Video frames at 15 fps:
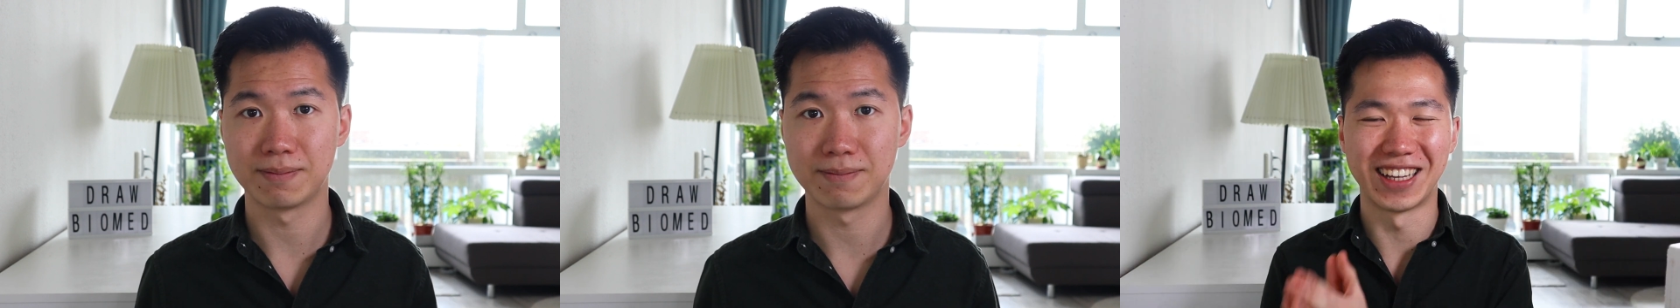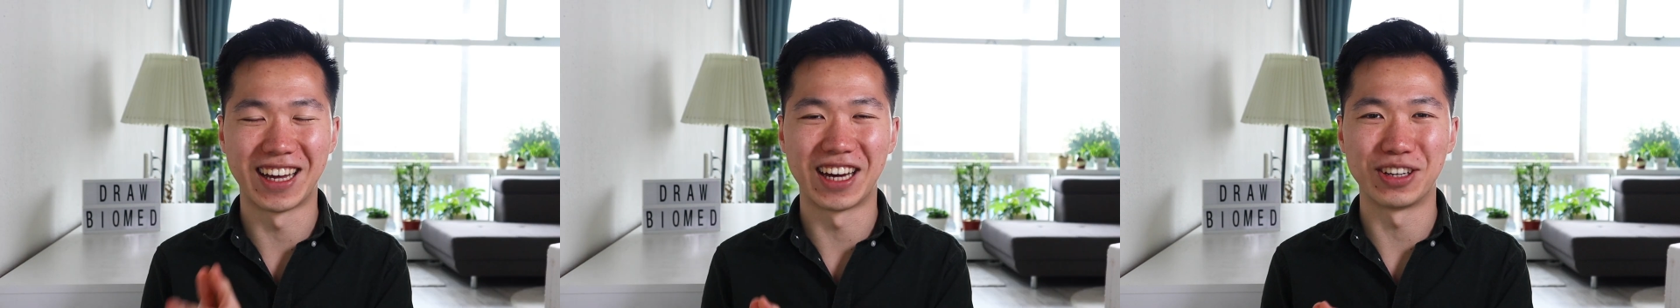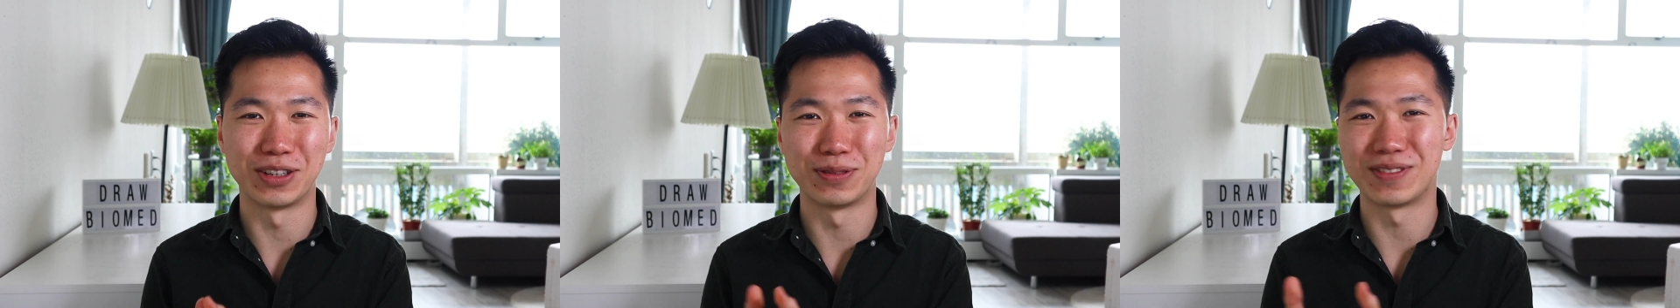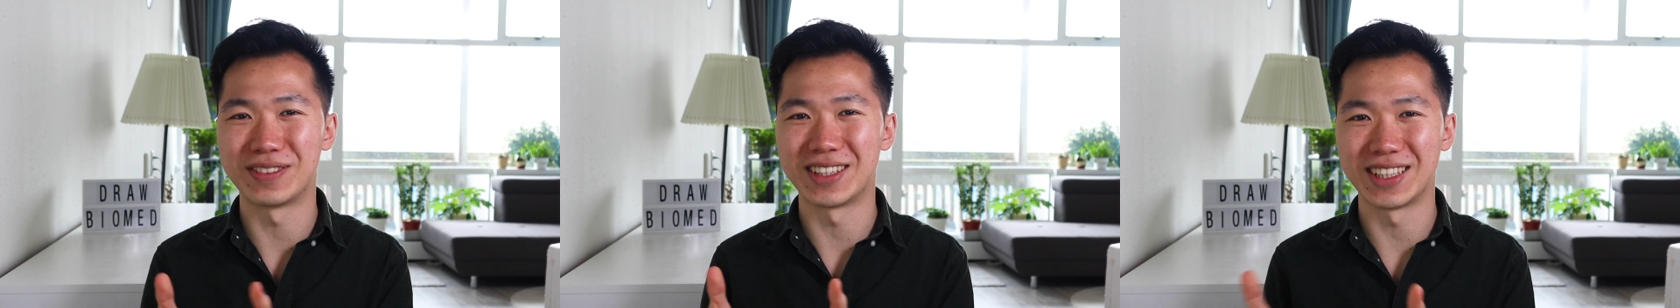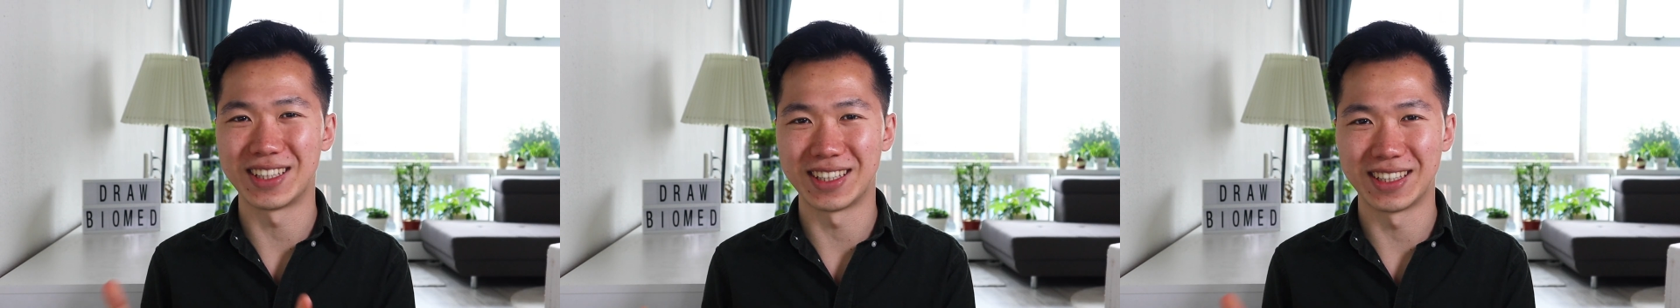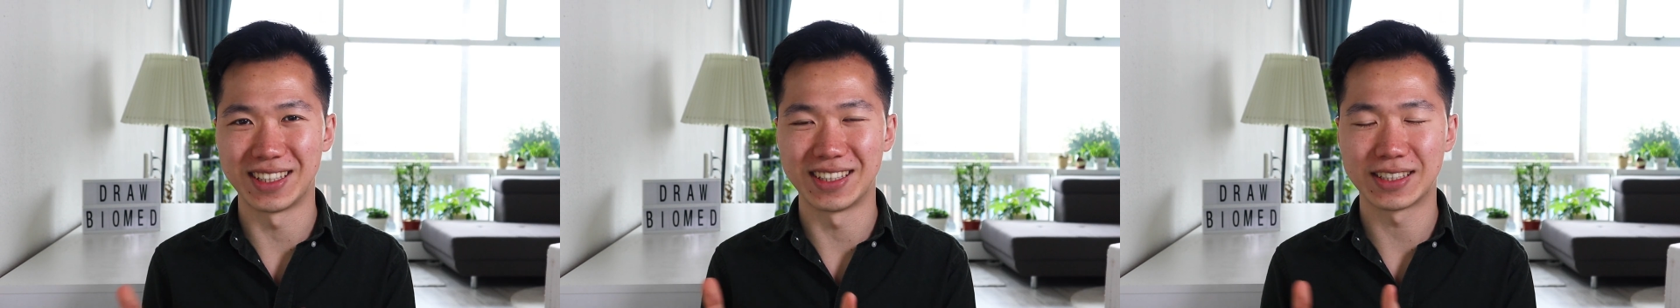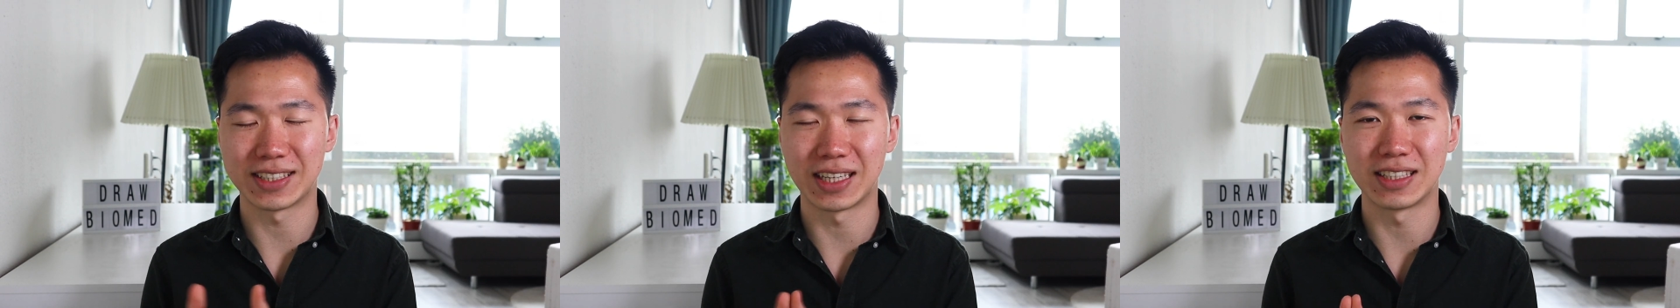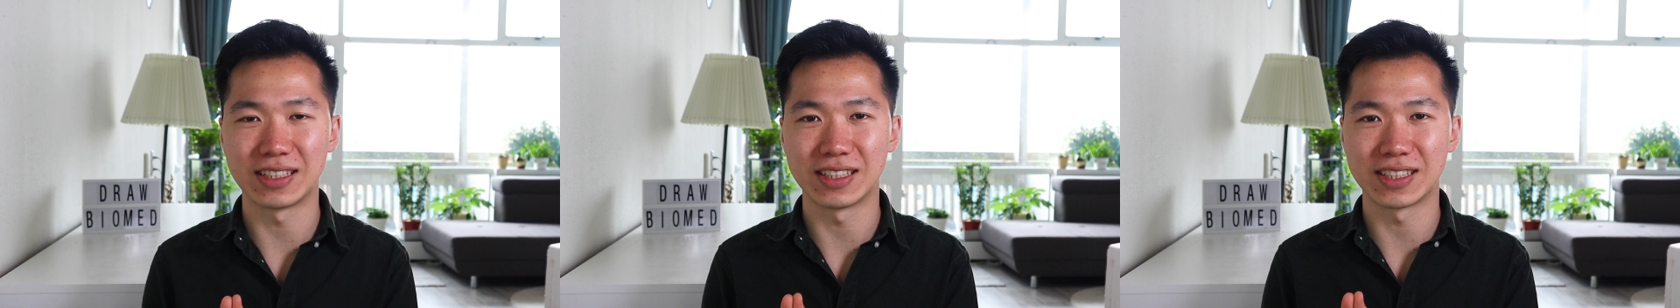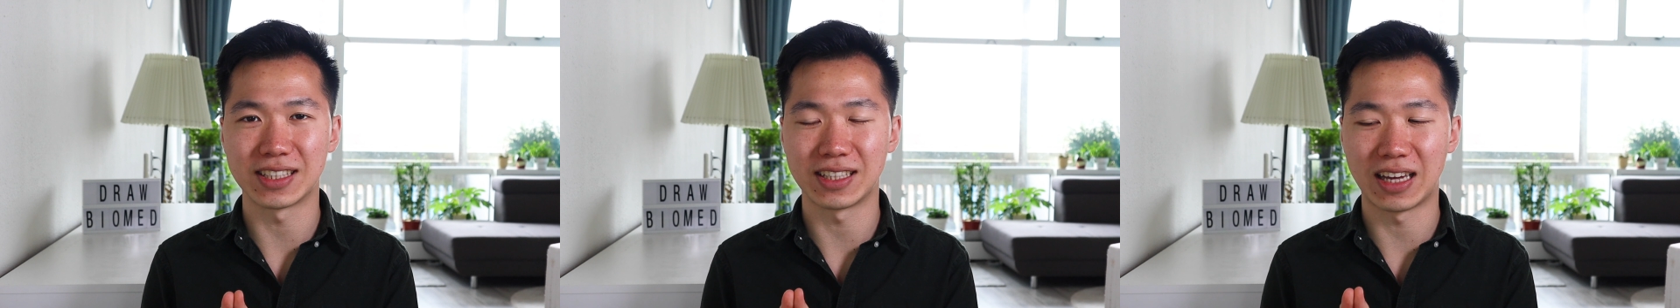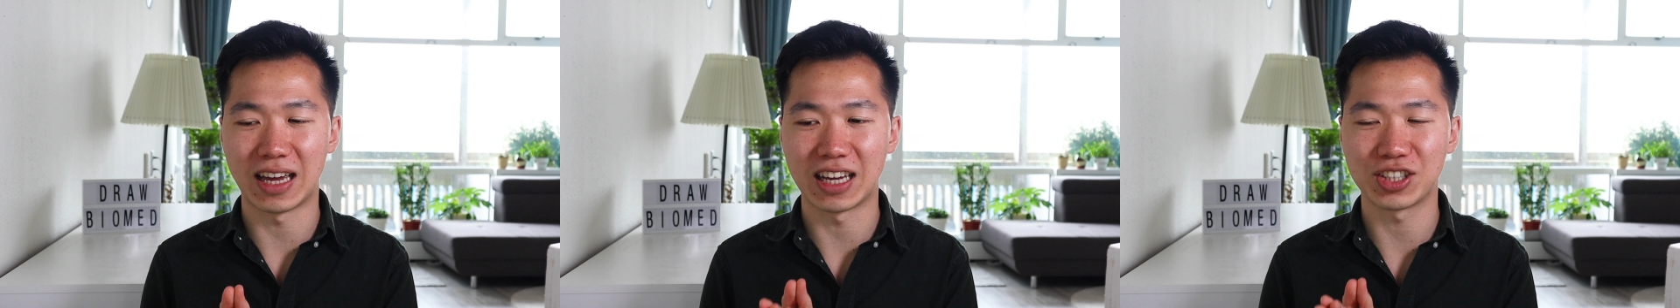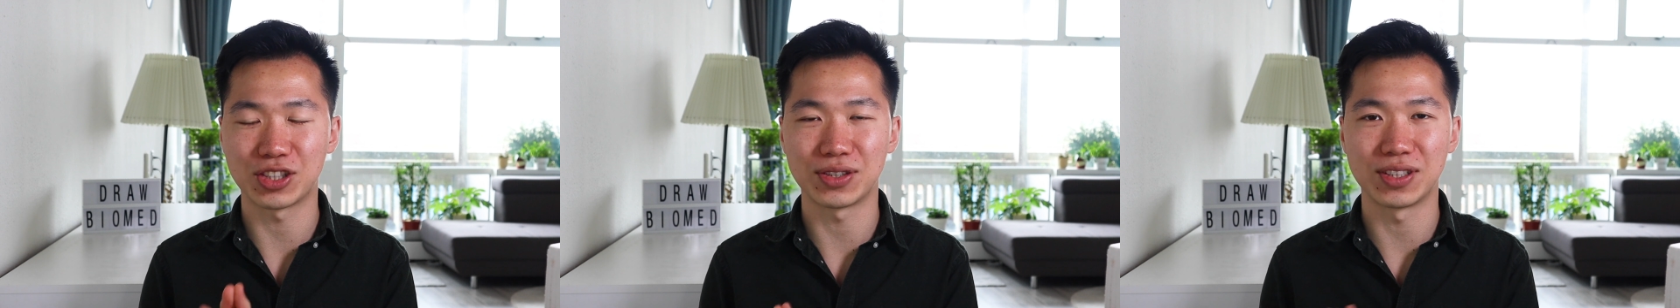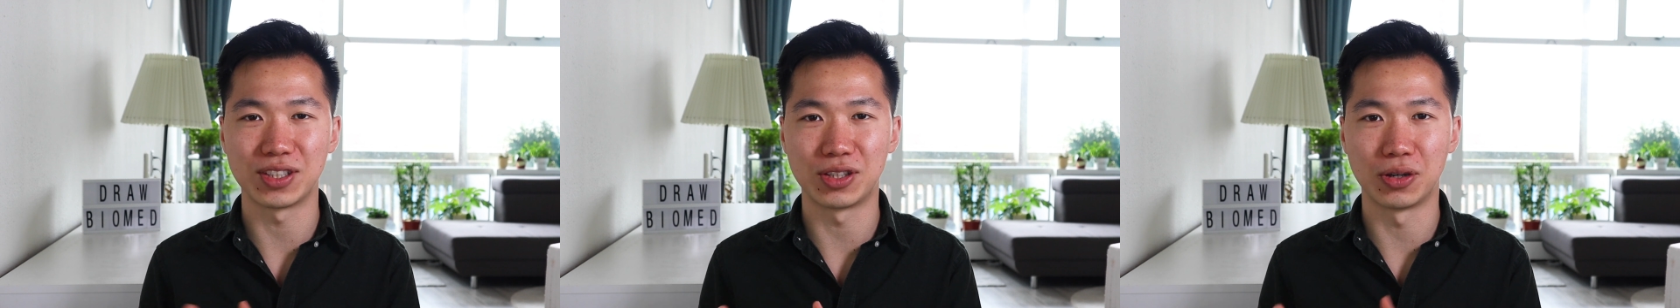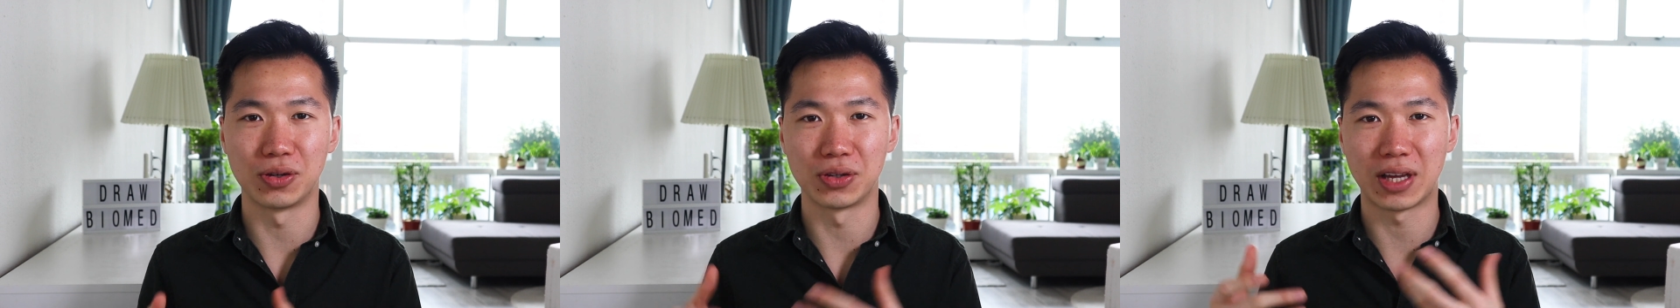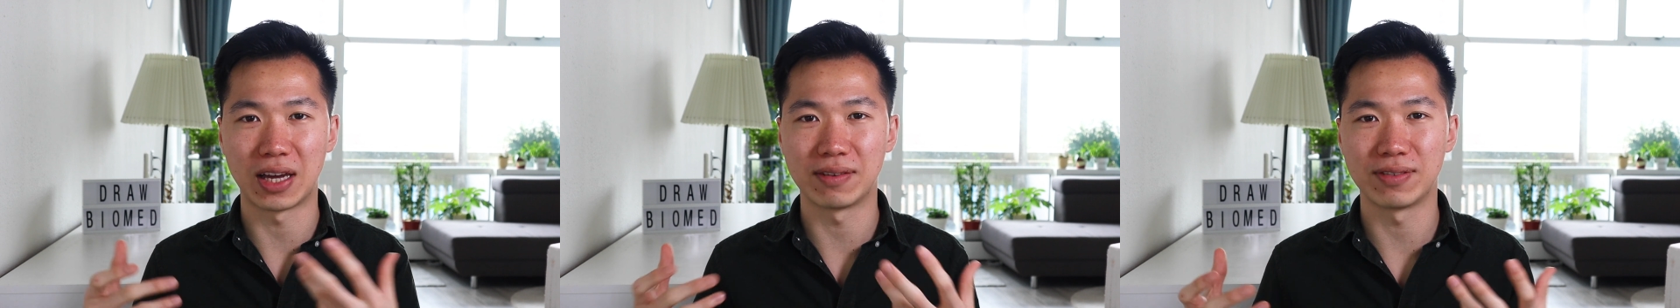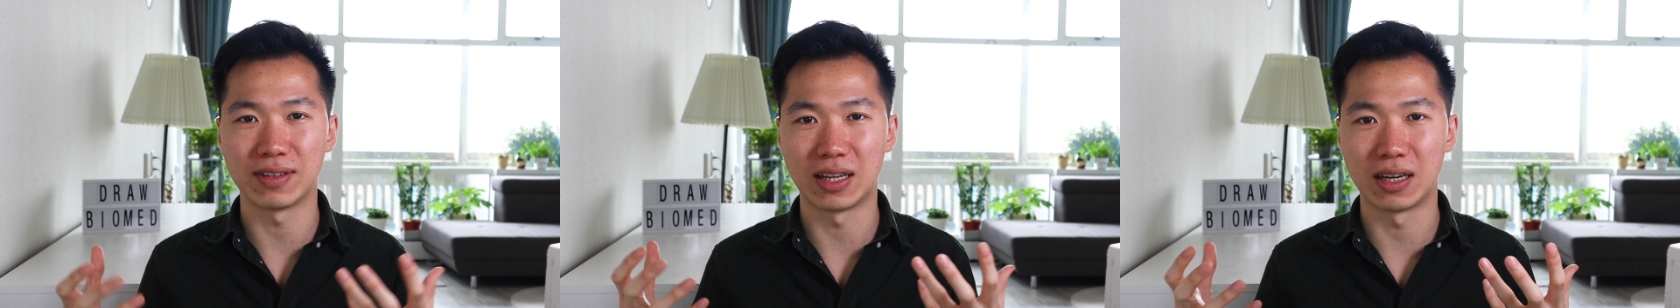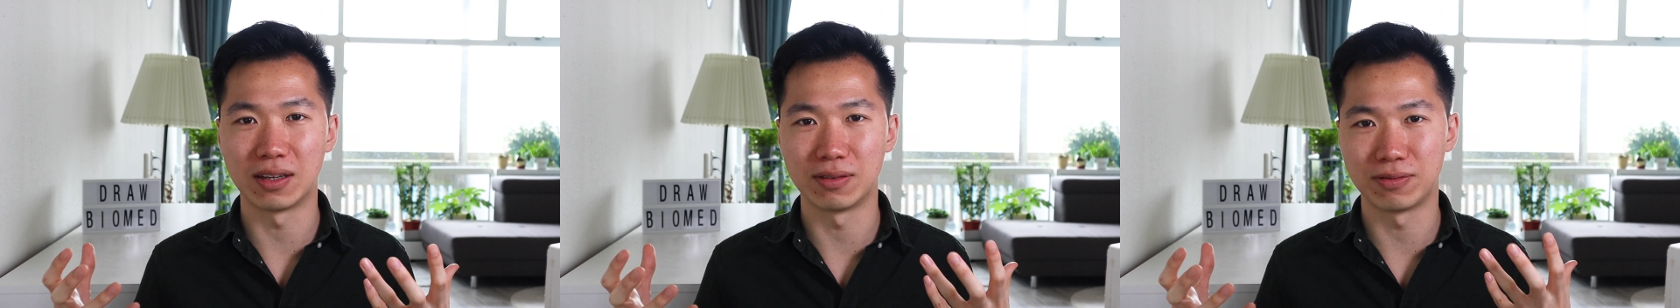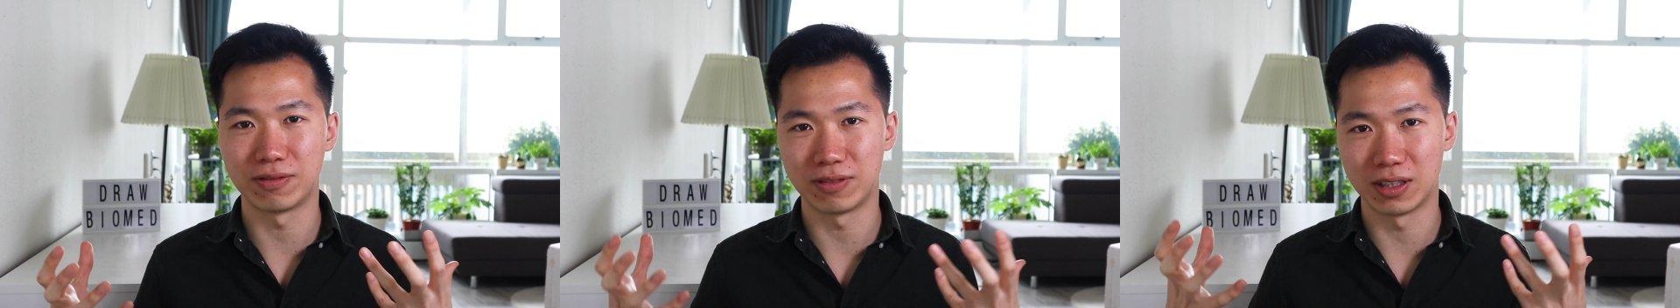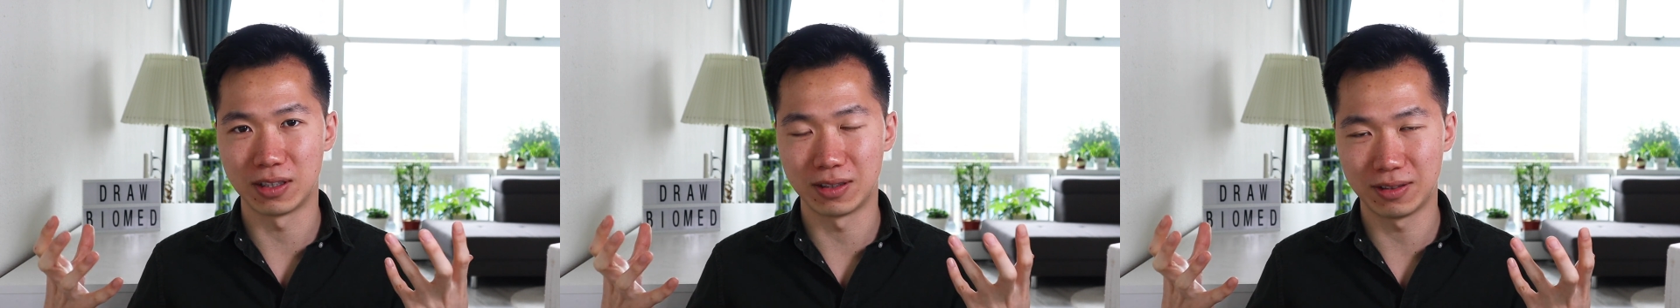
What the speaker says: A lot of the scientists actually don't have a lot of